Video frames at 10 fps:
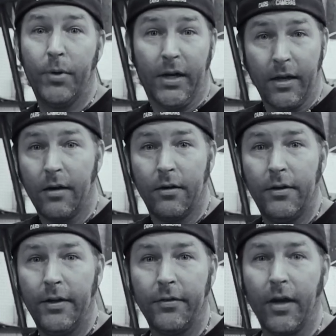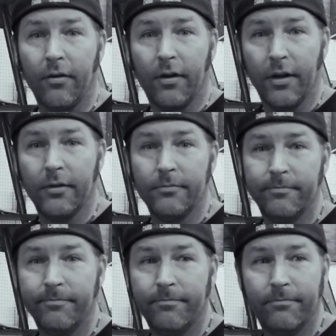but I got a good discount on
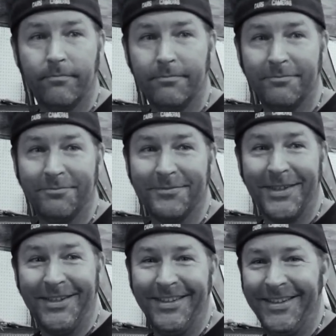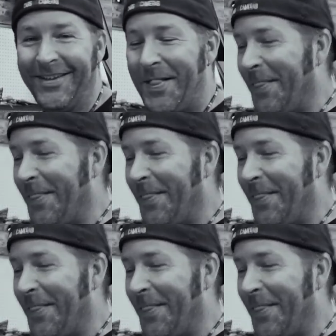it.